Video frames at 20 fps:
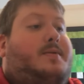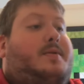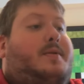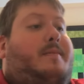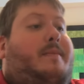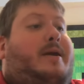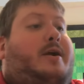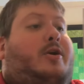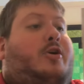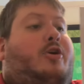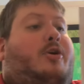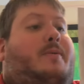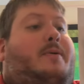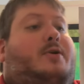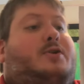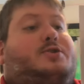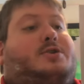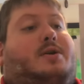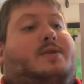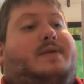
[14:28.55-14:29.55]
The Maker who
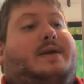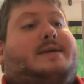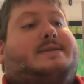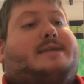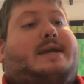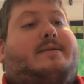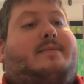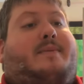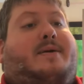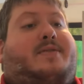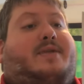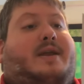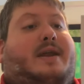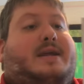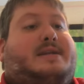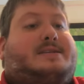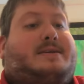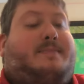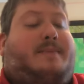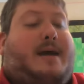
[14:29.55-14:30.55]
upholds all things came to Bethany,
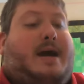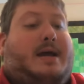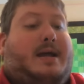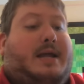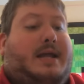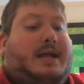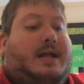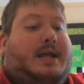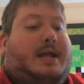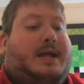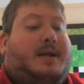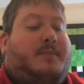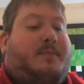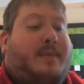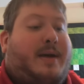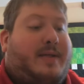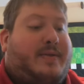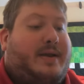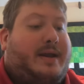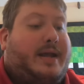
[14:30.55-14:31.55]

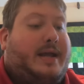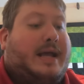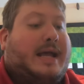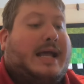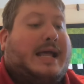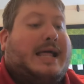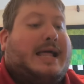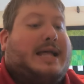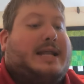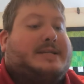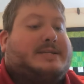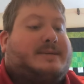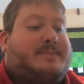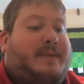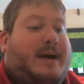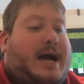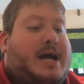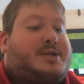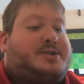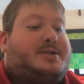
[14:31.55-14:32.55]
Bethany in his
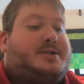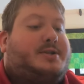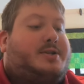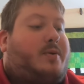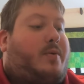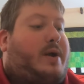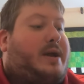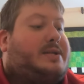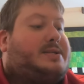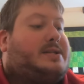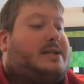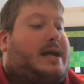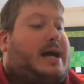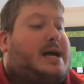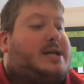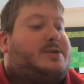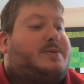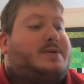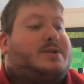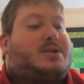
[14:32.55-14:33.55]
compassion to raise
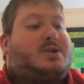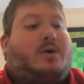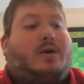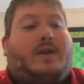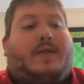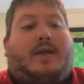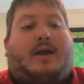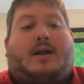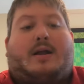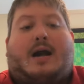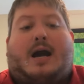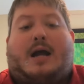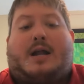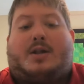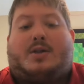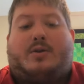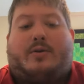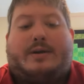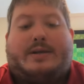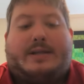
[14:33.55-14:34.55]
Lazarus. Glory to thee, our
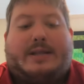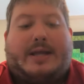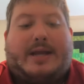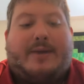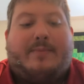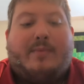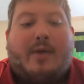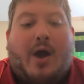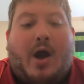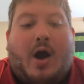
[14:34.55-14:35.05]
God, glory to thee.